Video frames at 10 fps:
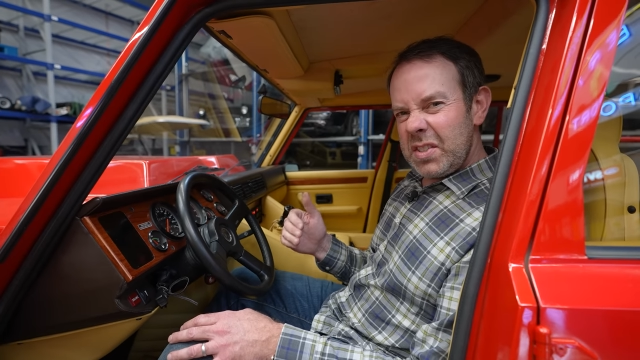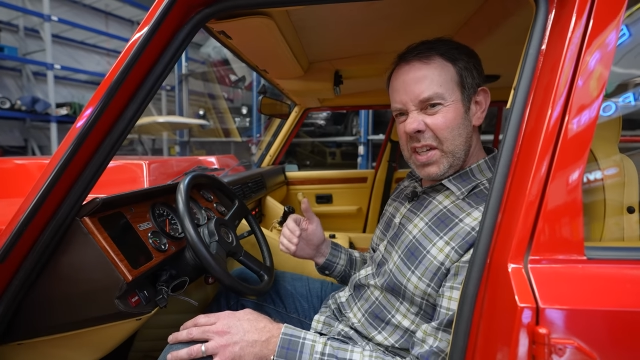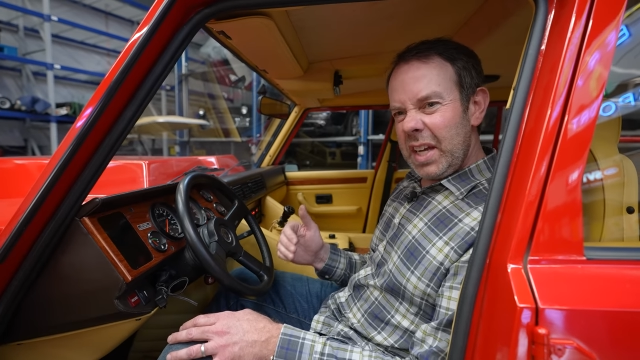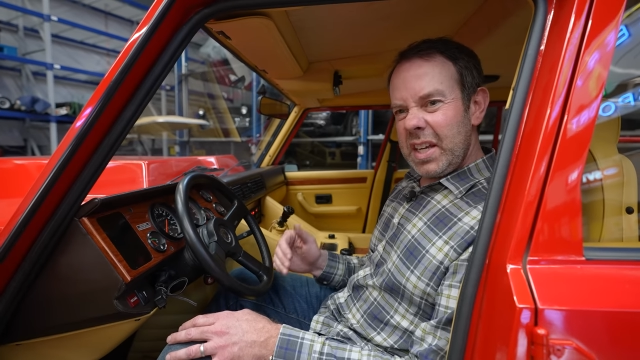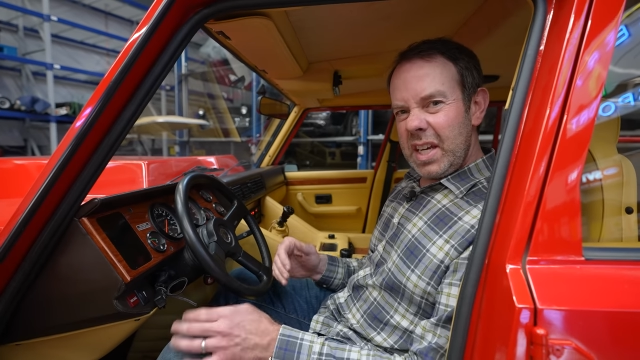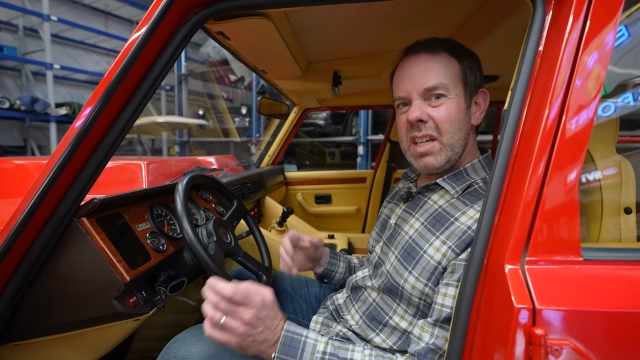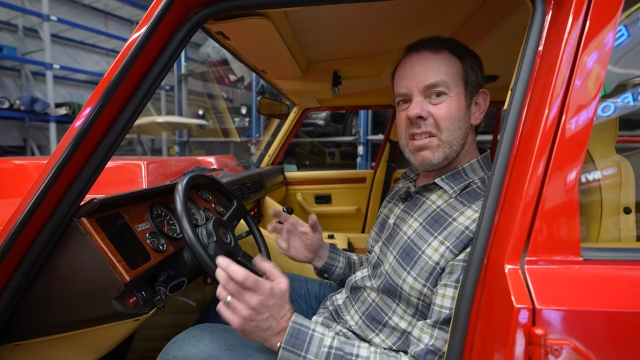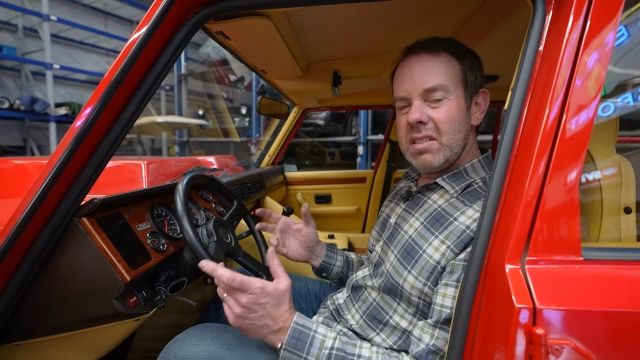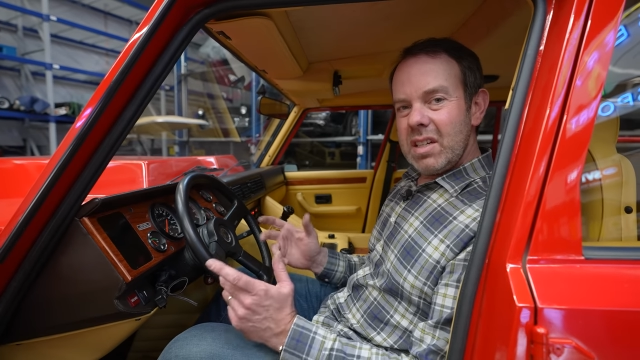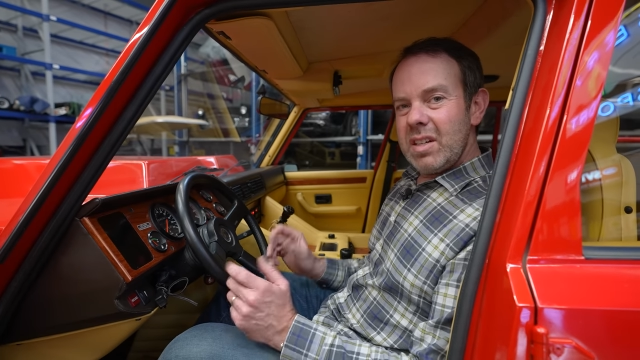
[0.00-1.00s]
stinky,
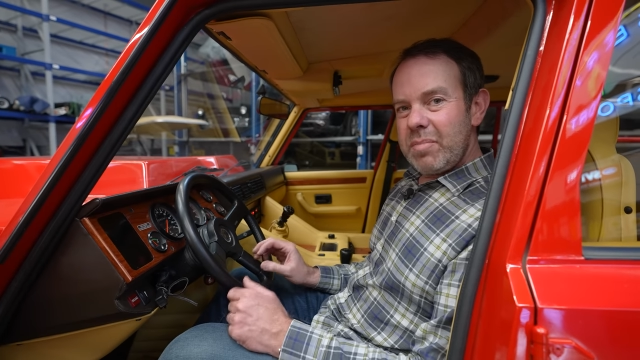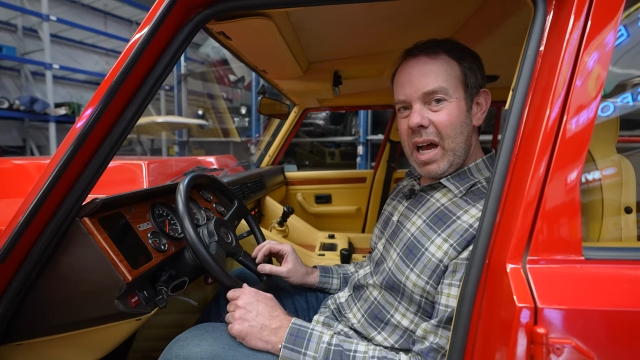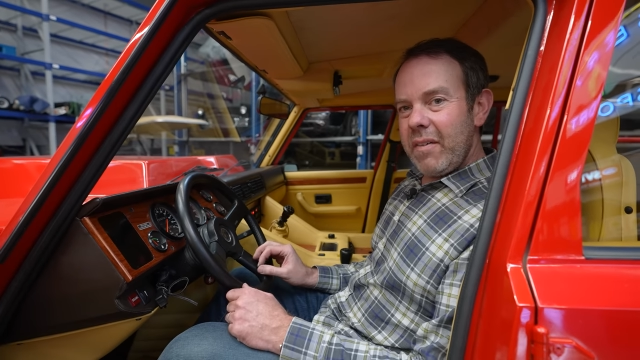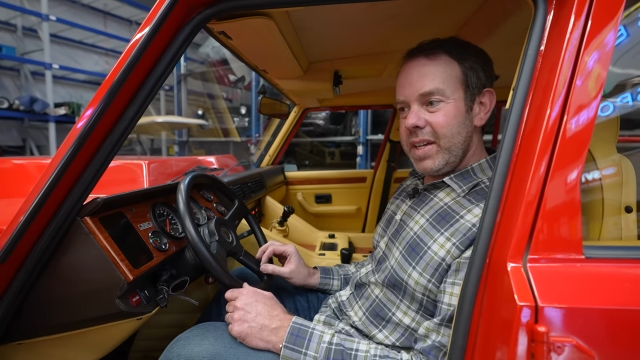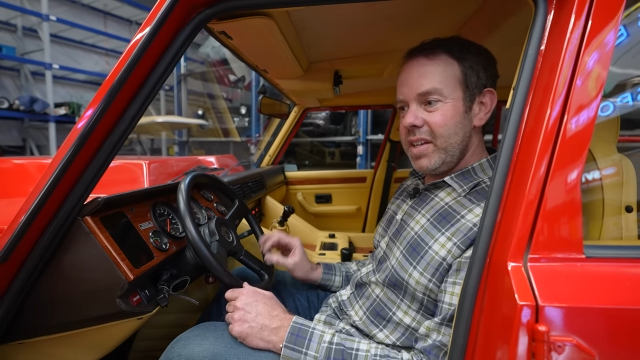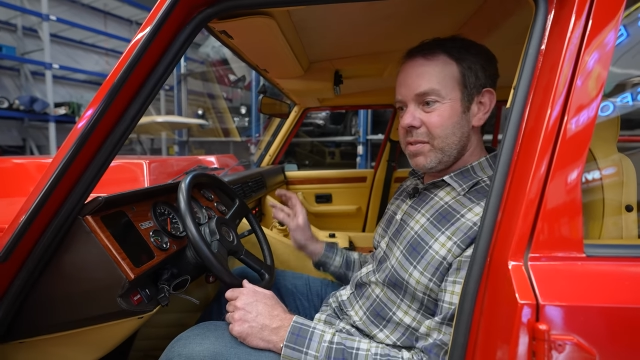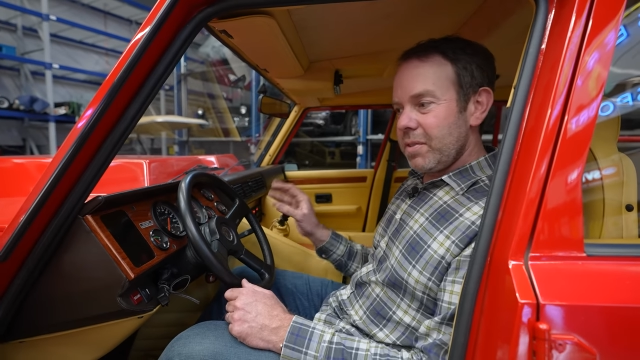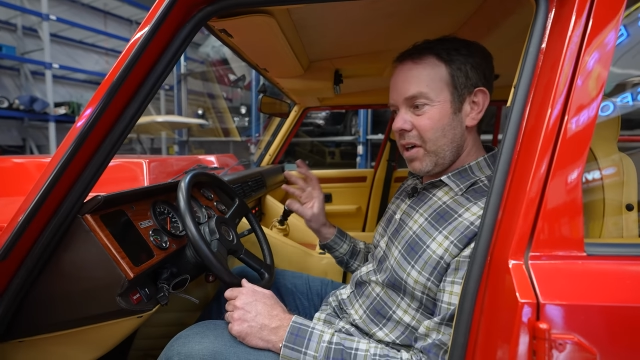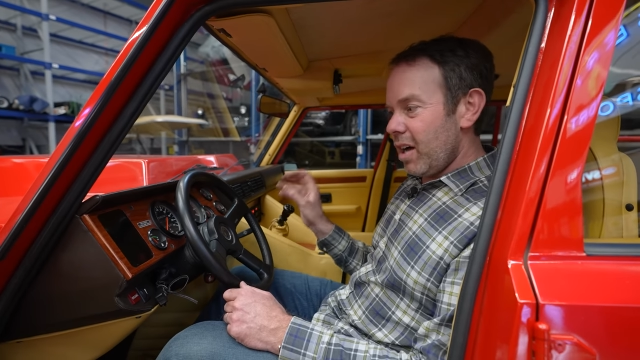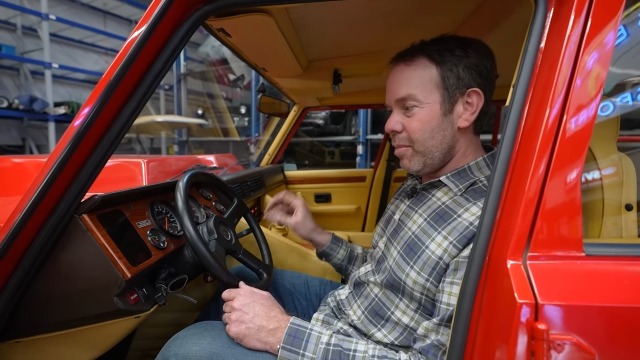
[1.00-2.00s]
probably needs some
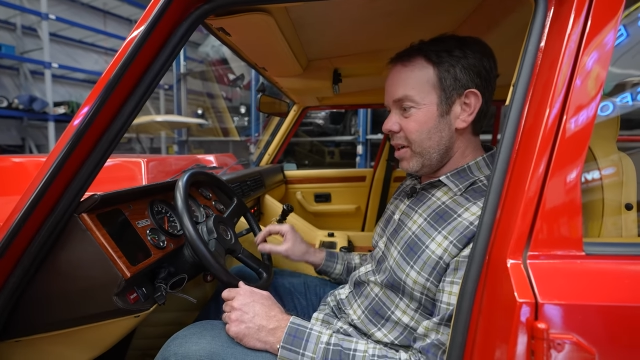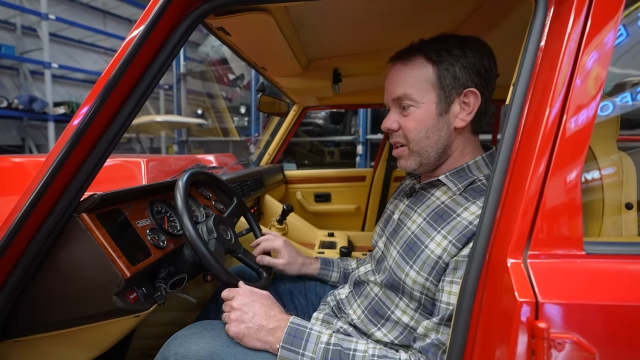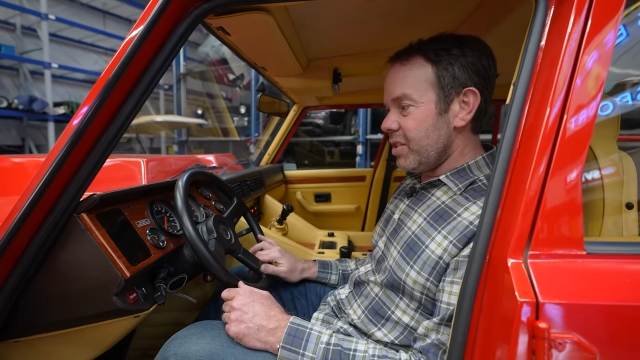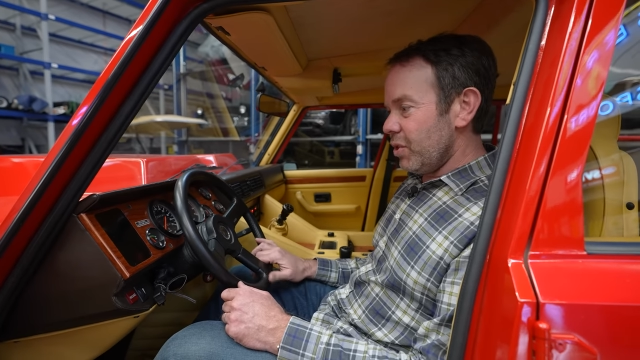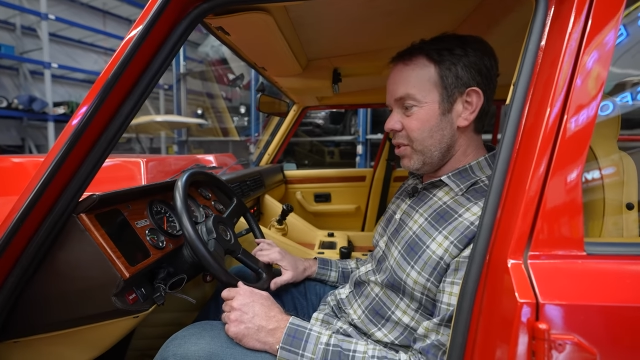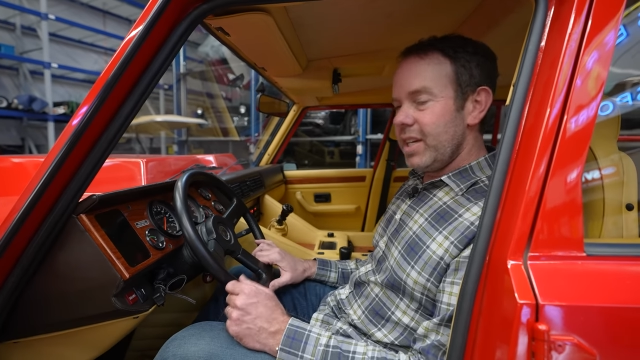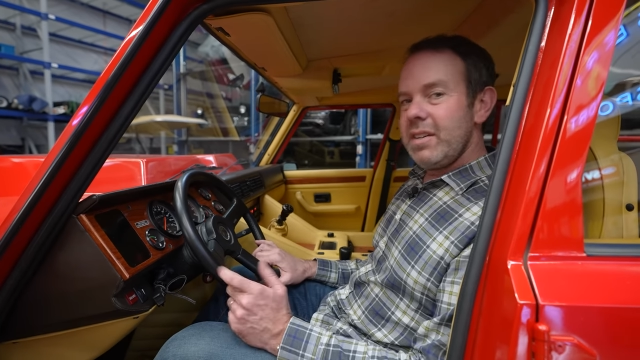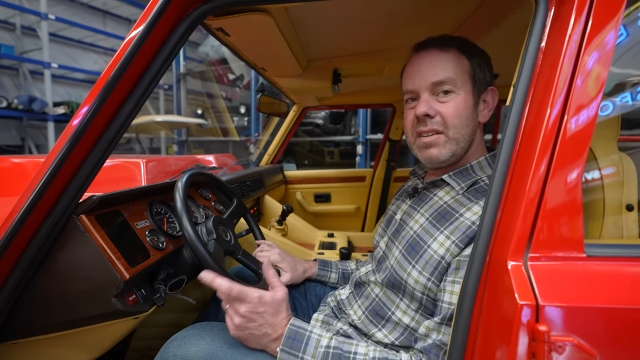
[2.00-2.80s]
carburetor tuning.